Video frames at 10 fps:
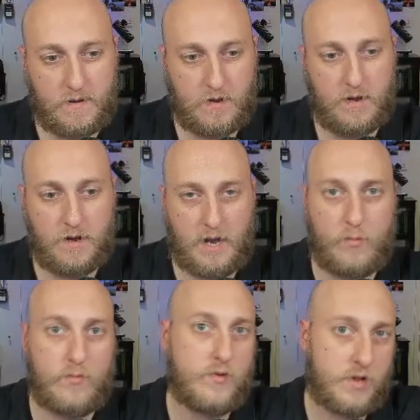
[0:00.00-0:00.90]

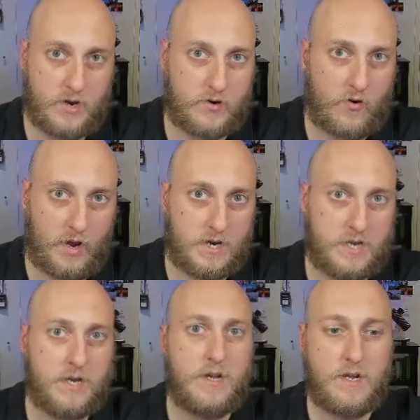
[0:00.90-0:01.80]
out in the internet,
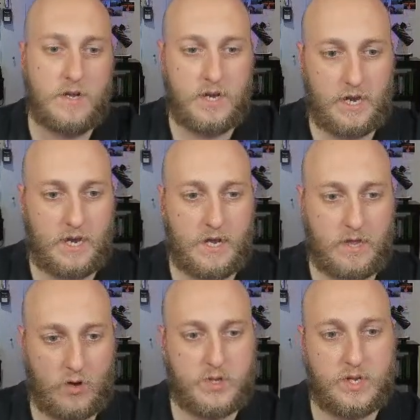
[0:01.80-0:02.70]
and
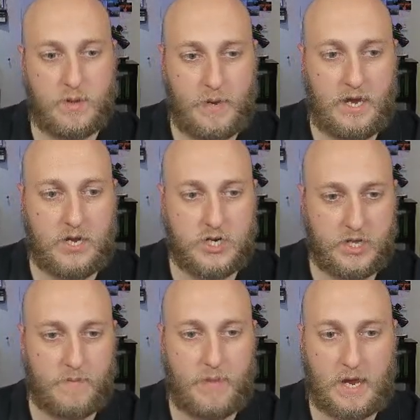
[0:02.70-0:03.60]
loads on the page, and
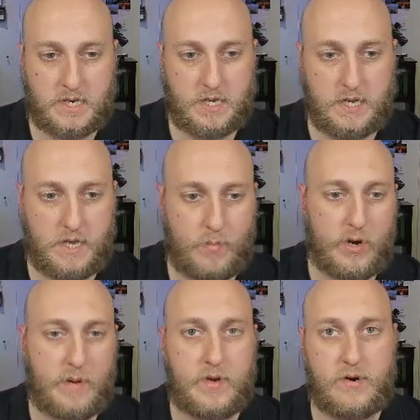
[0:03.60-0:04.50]
then passes in the
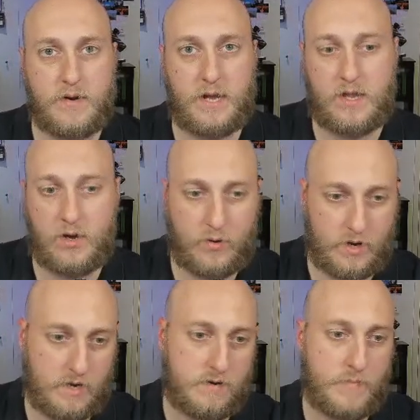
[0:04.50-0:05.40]
parameter hello
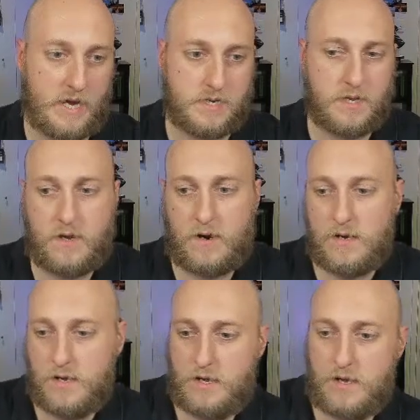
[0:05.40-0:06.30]
and pastes it there.
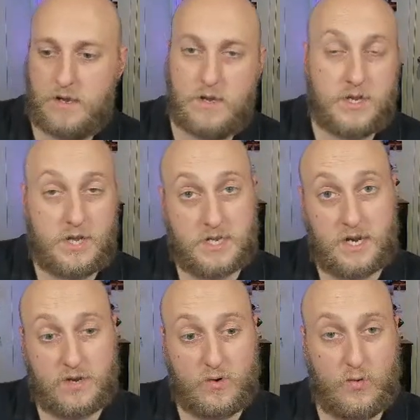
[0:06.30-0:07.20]
So that's
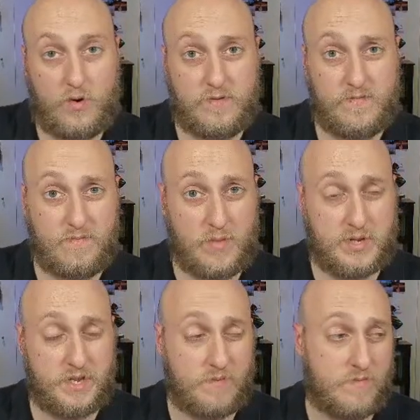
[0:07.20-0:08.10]
kind of cool. Most
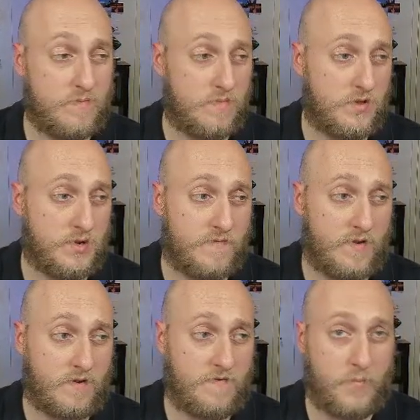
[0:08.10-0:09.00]
of them, there's
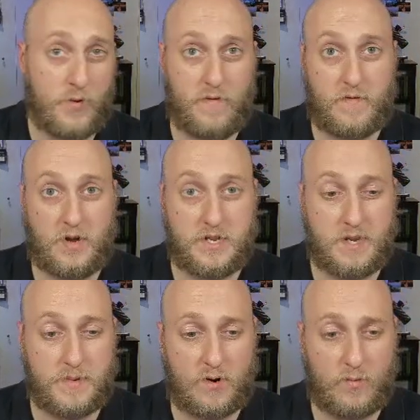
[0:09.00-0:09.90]
very few proof of
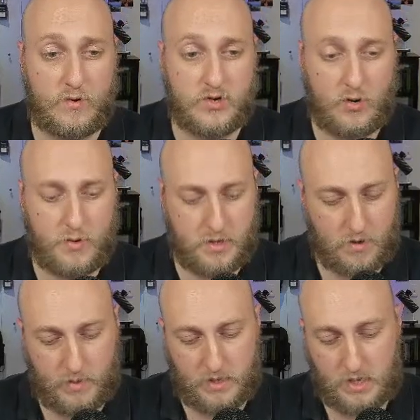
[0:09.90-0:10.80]
concepts that are worth showing there,
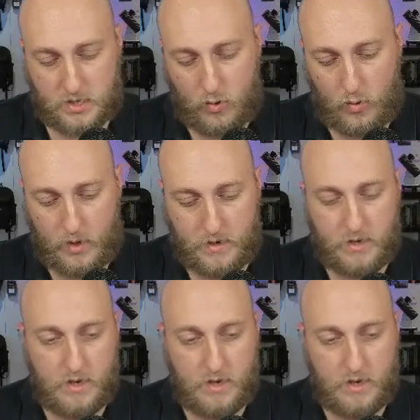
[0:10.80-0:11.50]
but that's a cool one.